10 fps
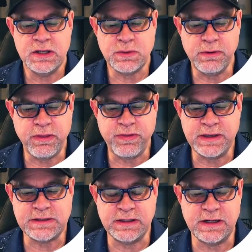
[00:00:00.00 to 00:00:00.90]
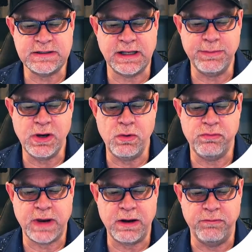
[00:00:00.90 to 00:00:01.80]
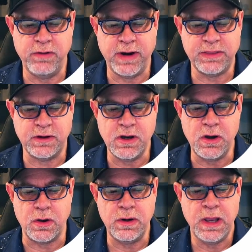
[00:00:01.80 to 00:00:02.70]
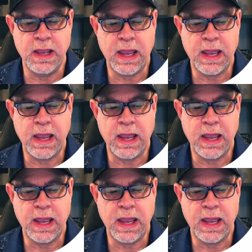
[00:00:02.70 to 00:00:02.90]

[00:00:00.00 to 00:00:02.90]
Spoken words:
So one of the things it did is said, let me go kind of rewrite the code.